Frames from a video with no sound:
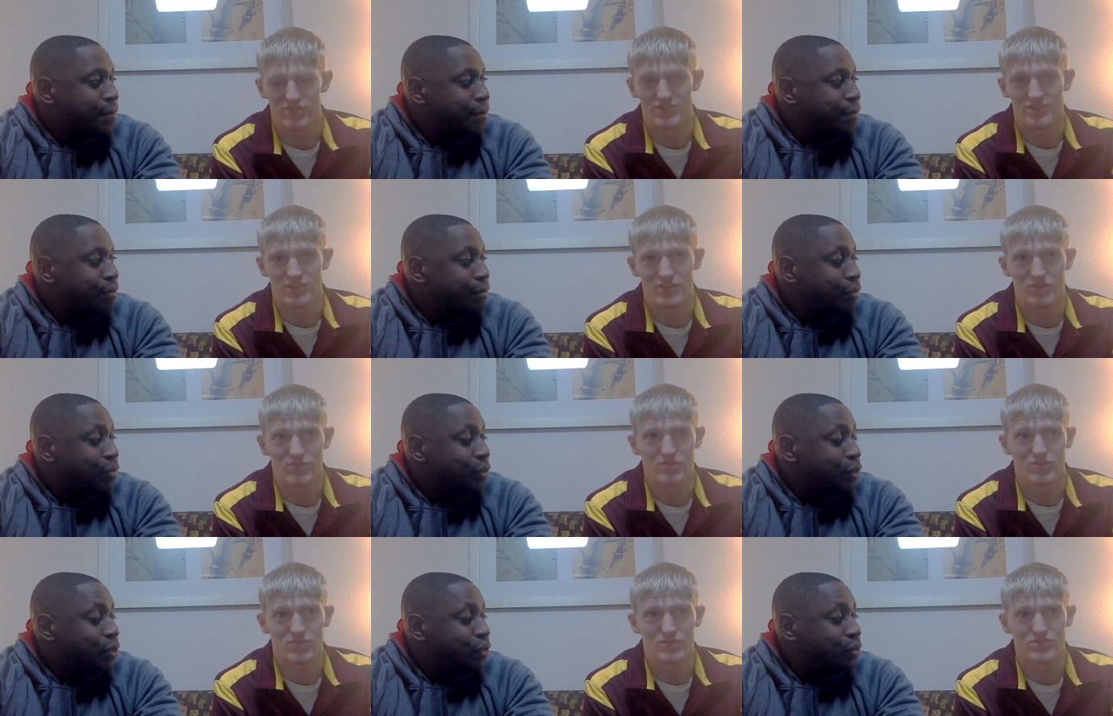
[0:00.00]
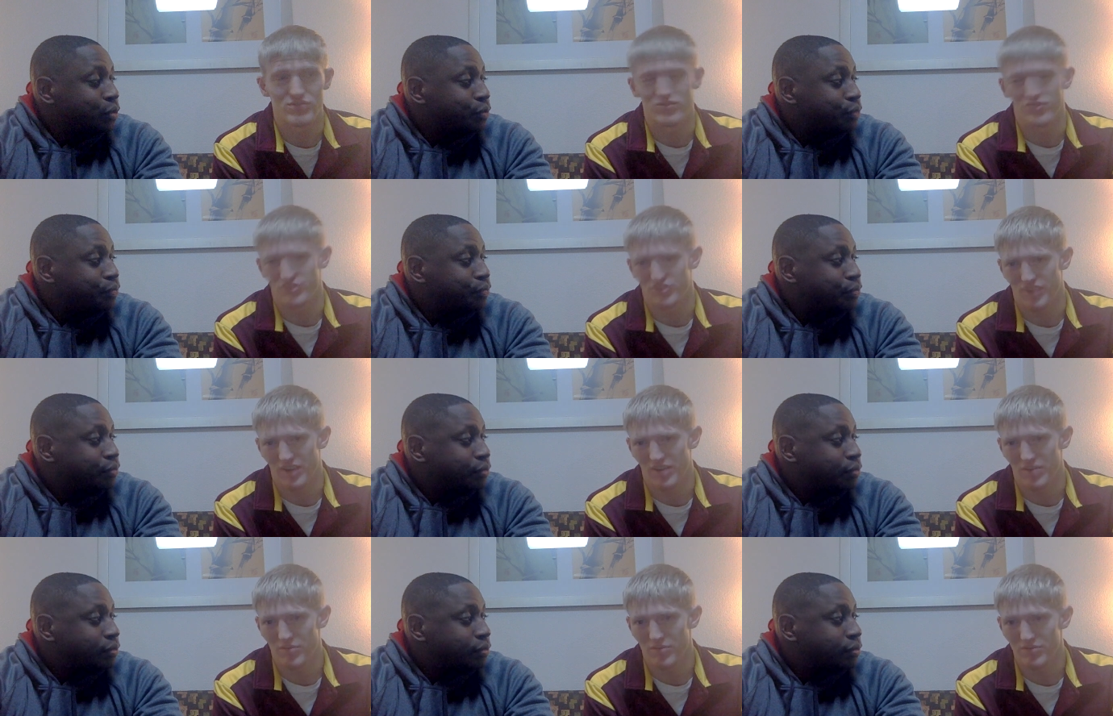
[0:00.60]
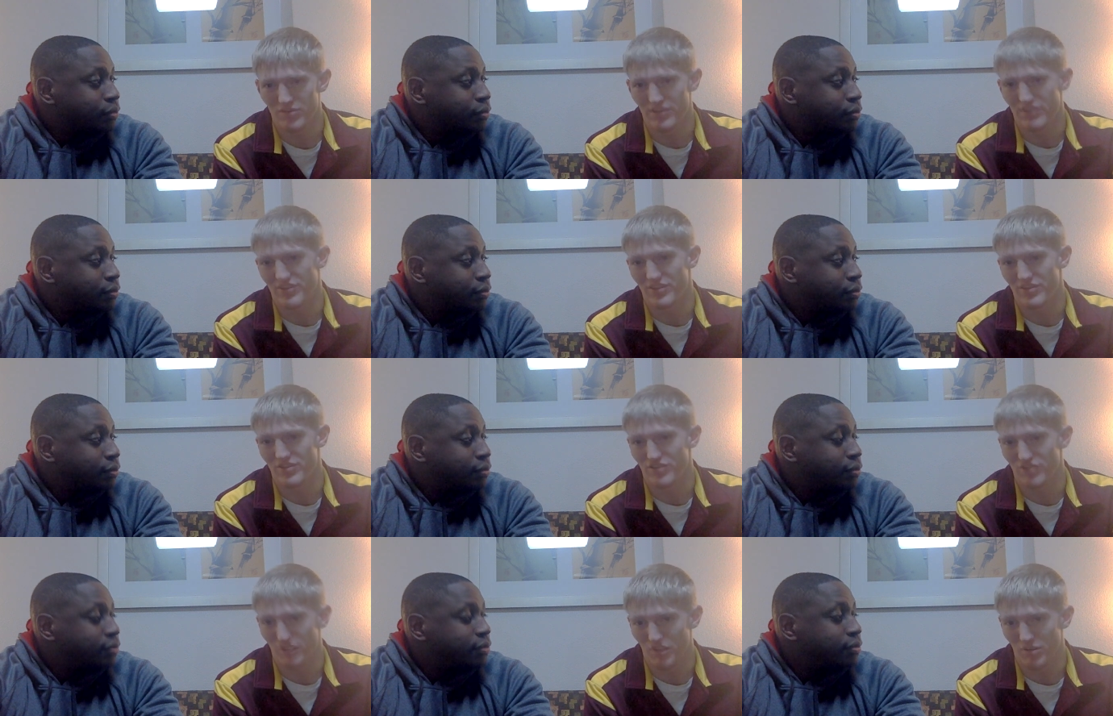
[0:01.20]
Speaker 1: or the overall subscribers. I think it's
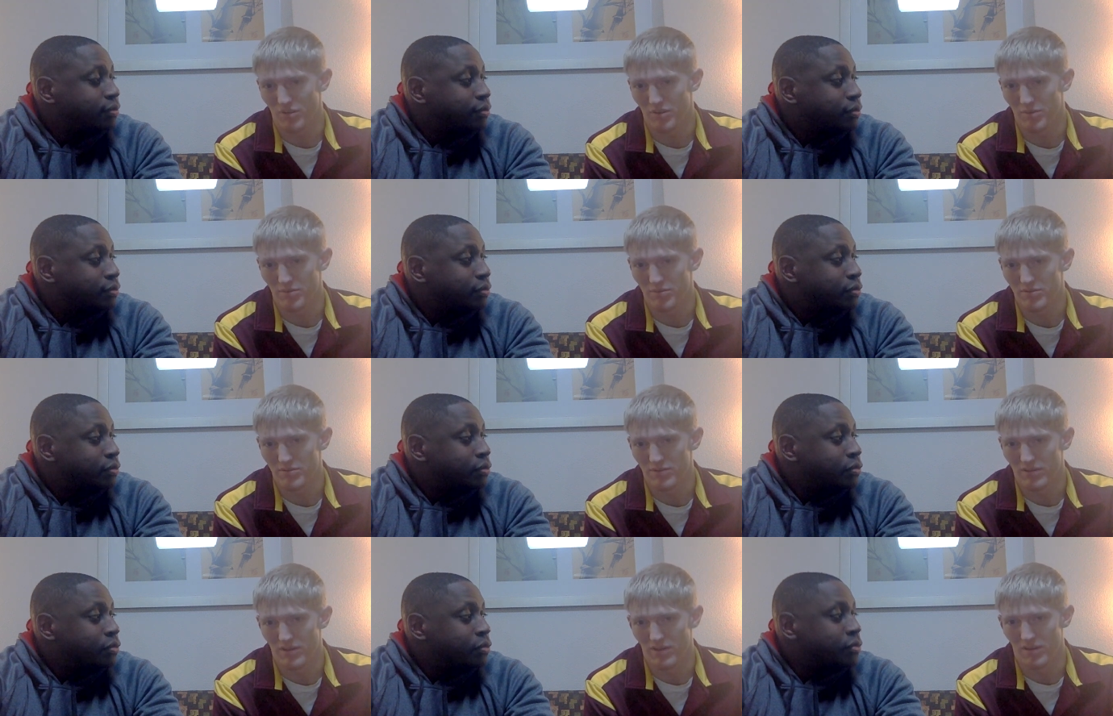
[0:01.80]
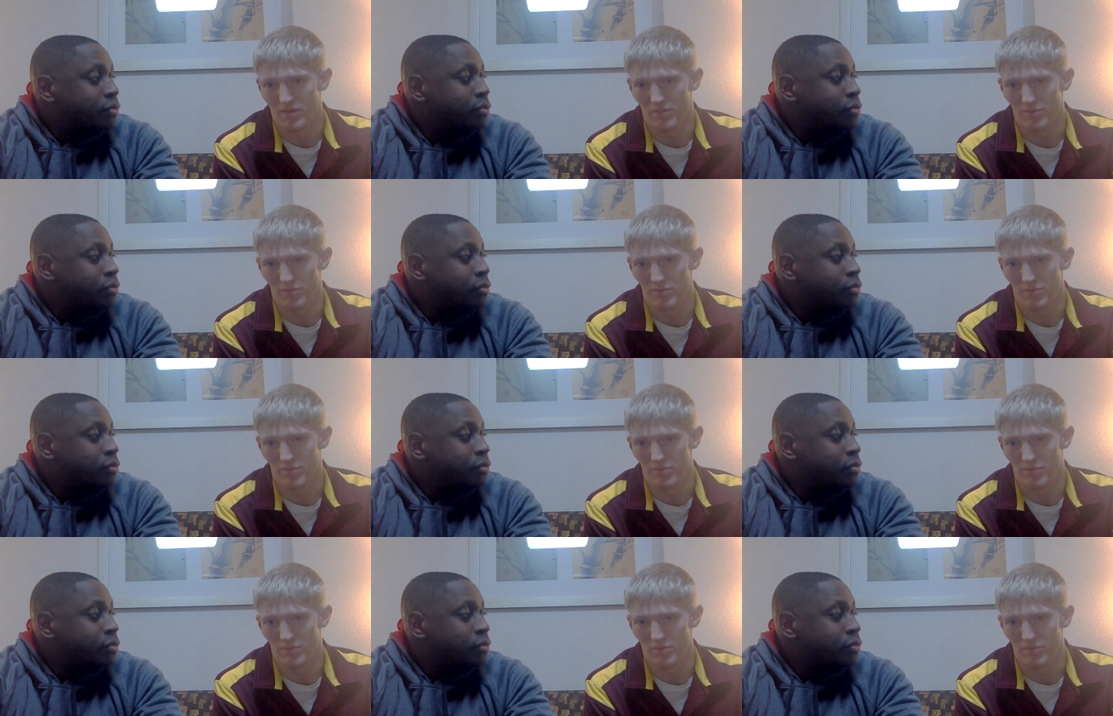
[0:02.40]
going to go up. Um,